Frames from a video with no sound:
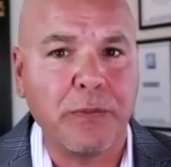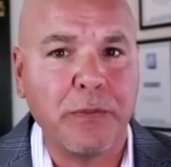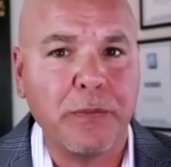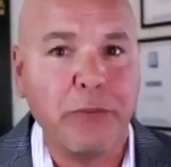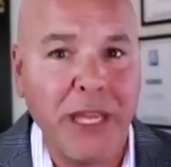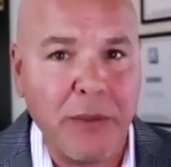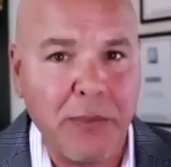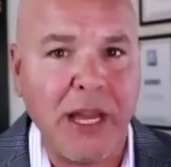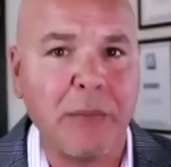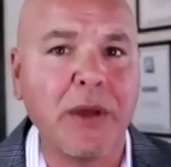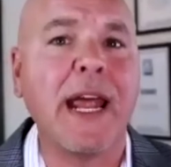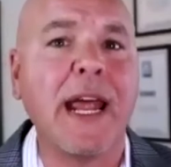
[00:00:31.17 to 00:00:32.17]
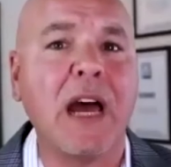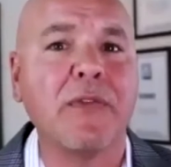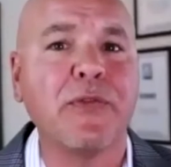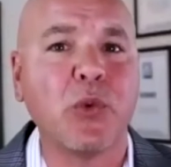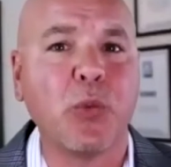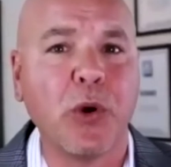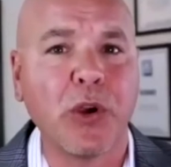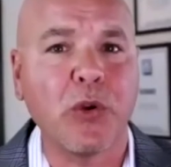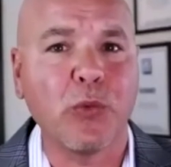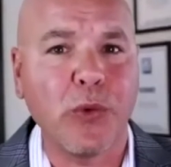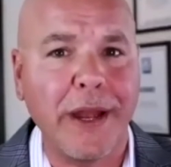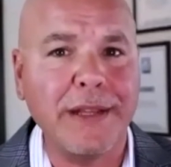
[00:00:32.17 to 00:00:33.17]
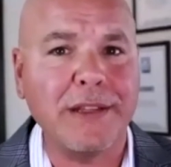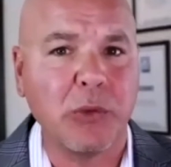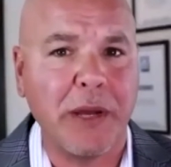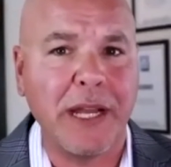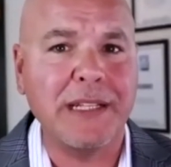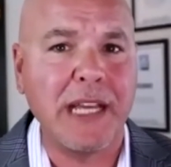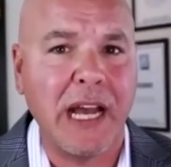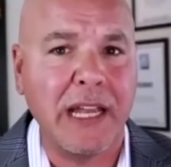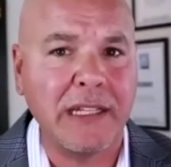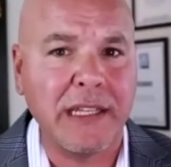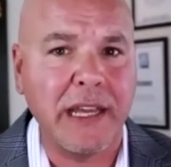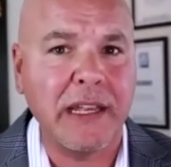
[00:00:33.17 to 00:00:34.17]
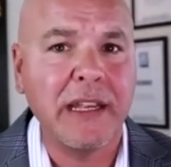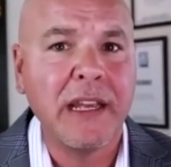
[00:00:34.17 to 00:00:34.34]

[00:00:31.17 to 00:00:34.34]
Maybe I'm going to have to work right to my dying day